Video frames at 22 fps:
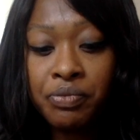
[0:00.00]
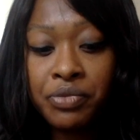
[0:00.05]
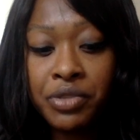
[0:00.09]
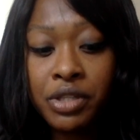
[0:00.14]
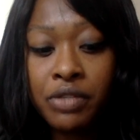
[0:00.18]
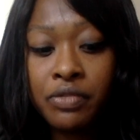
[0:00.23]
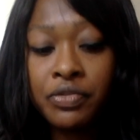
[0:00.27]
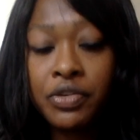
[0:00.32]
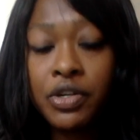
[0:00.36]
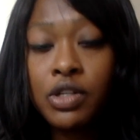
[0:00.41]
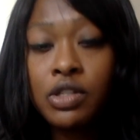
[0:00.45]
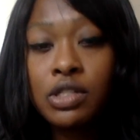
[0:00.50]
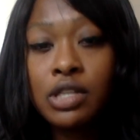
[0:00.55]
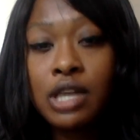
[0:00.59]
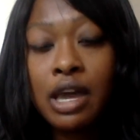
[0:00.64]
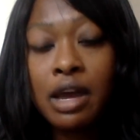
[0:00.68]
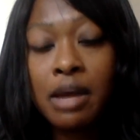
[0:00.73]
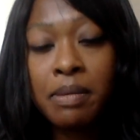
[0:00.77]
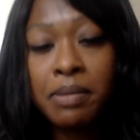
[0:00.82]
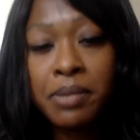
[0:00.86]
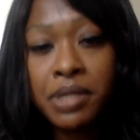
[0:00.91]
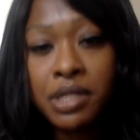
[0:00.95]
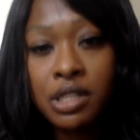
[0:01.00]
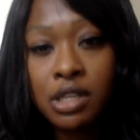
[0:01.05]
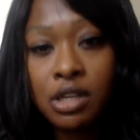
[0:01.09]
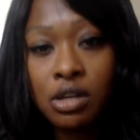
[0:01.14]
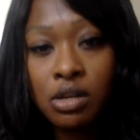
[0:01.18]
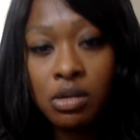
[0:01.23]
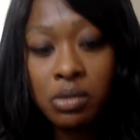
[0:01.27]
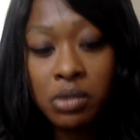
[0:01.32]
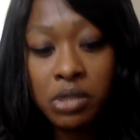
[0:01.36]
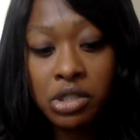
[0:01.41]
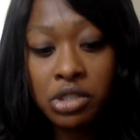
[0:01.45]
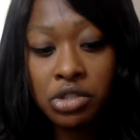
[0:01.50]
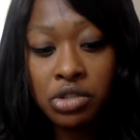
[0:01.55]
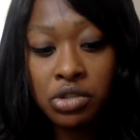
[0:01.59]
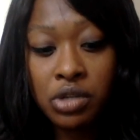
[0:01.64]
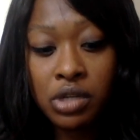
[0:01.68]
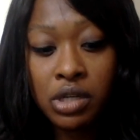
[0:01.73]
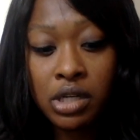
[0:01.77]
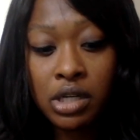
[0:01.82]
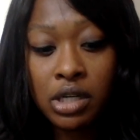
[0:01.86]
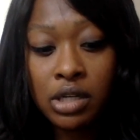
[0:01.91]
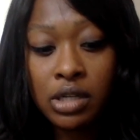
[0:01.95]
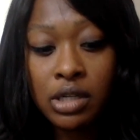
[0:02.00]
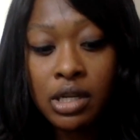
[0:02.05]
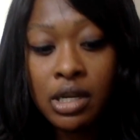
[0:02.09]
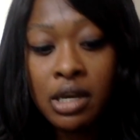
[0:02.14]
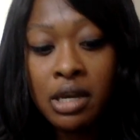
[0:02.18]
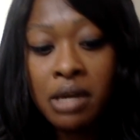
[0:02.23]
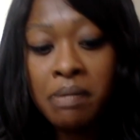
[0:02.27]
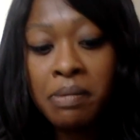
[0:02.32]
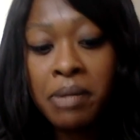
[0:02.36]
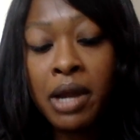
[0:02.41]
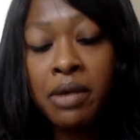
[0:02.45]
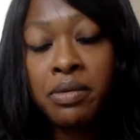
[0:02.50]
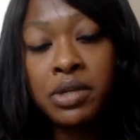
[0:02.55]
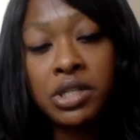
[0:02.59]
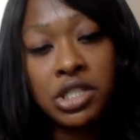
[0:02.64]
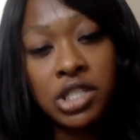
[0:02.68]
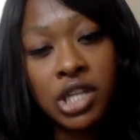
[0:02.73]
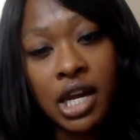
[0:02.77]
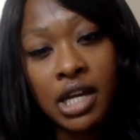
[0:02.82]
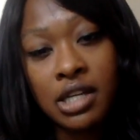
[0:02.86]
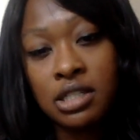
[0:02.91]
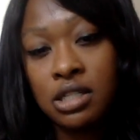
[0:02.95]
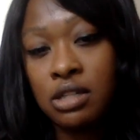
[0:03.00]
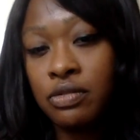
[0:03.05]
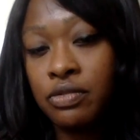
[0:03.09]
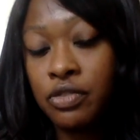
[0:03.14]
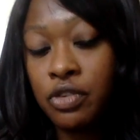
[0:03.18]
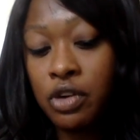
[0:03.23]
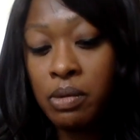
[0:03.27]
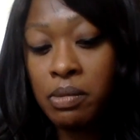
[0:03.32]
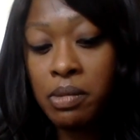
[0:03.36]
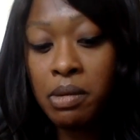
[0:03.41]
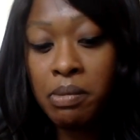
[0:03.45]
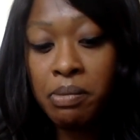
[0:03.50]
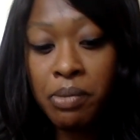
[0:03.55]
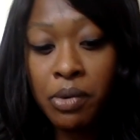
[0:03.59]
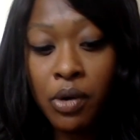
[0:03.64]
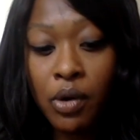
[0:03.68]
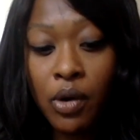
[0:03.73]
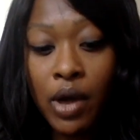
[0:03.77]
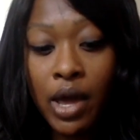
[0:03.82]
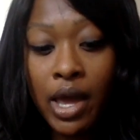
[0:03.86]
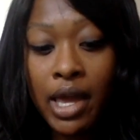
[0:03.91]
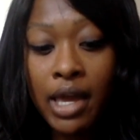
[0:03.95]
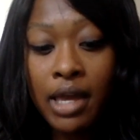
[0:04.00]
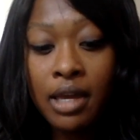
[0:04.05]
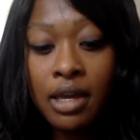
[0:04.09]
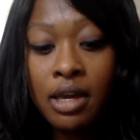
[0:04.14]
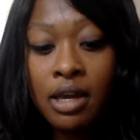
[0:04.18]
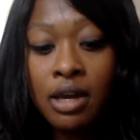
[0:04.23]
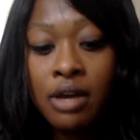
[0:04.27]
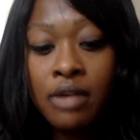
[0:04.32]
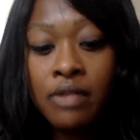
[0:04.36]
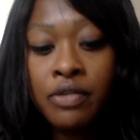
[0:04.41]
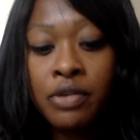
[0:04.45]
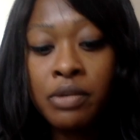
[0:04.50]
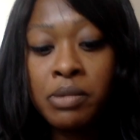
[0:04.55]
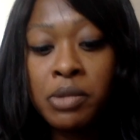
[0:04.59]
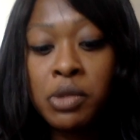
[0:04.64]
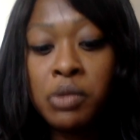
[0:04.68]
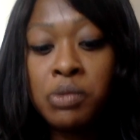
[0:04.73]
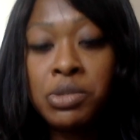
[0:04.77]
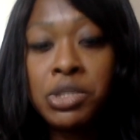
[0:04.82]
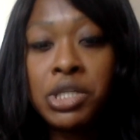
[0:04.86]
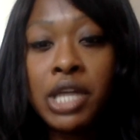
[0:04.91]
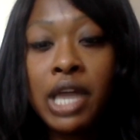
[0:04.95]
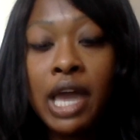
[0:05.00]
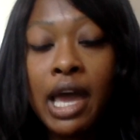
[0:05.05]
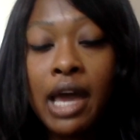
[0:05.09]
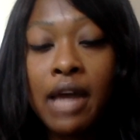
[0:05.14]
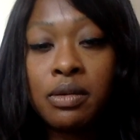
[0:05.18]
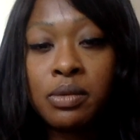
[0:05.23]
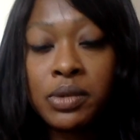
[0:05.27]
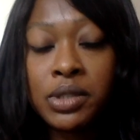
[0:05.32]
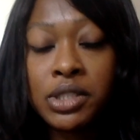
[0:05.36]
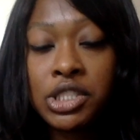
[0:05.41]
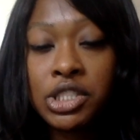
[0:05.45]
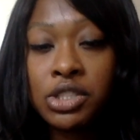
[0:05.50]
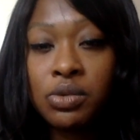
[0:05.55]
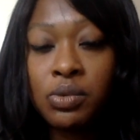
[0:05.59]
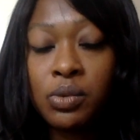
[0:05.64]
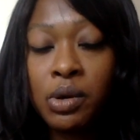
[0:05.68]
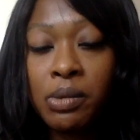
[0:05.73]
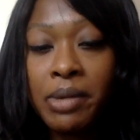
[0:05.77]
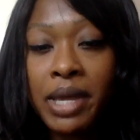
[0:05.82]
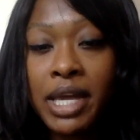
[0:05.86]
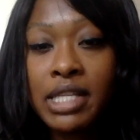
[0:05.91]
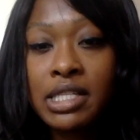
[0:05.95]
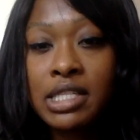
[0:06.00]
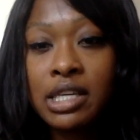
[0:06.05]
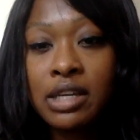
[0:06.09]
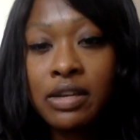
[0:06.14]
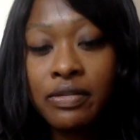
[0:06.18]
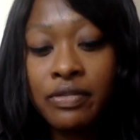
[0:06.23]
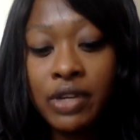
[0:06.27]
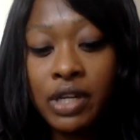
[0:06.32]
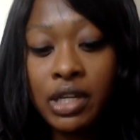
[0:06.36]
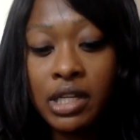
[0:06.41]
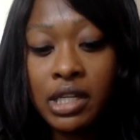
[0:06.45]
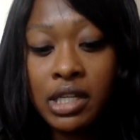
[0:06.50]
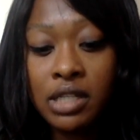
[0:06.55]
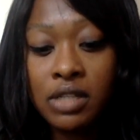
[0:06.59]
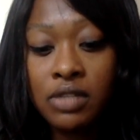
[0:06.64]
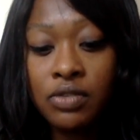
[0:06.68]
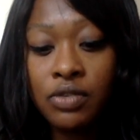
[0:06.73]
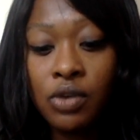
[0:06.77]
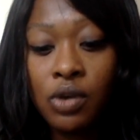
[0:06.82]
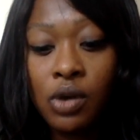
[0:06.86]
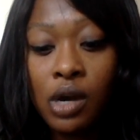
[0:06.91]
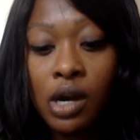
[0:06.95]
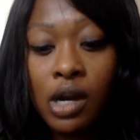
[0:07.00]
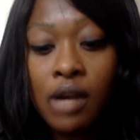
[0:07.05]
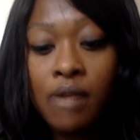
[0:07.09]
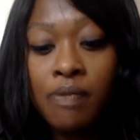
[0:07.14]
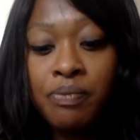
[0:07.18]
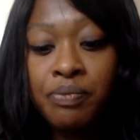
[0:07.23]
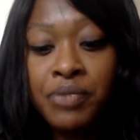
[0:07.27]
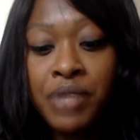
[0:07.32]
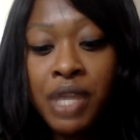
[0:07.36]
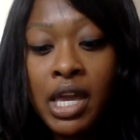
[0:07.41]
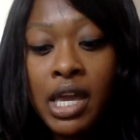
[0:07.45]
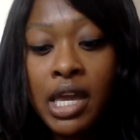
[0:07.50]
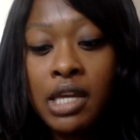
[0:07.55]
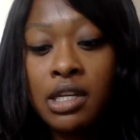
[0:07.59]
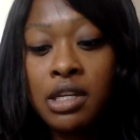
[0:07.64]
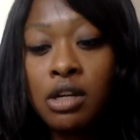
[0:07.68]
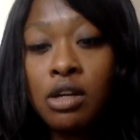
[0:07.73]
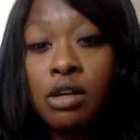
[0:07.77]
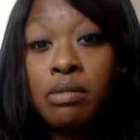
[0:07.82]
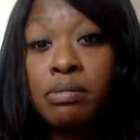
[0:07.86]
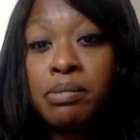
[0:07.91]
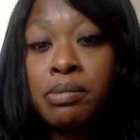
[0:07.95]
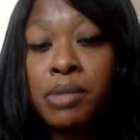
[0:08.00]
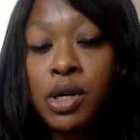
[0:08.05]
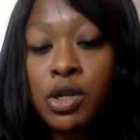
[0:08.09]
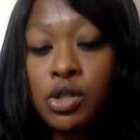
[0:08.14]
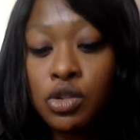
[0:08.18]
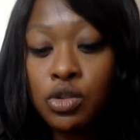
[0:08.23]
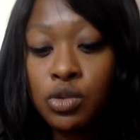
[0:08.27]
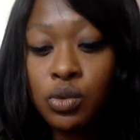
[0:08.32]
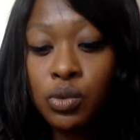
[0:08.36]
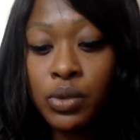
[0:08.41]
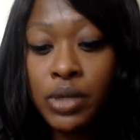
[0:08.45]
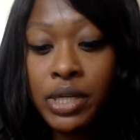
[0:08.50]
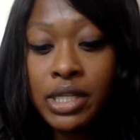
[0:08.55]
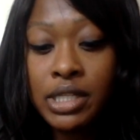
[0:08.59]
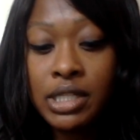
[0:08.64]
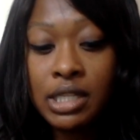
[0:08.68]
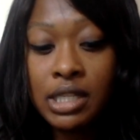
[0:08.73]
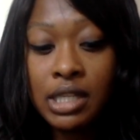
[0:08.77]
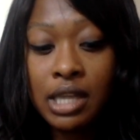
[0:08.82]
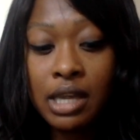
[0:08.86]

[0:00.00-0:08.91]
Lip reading: The first episode was triggered by rejection from a boy from whom she had romantic feelings for, and her most recent